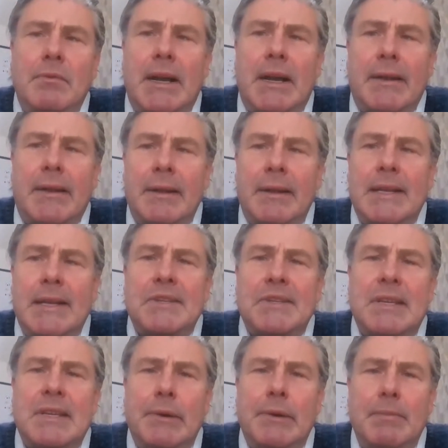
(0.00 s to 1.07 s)
rather than
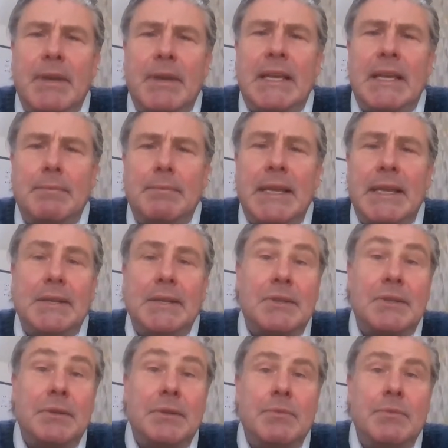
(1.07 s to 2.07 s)
necessarily being a means